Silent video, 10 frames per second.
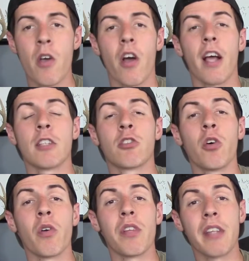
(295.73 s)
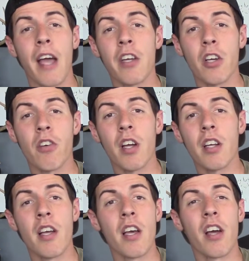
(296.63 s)
All right, so the tendon grunt,
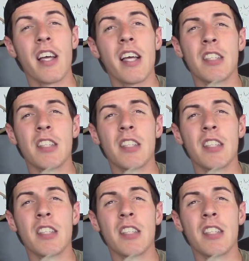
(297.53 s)
right,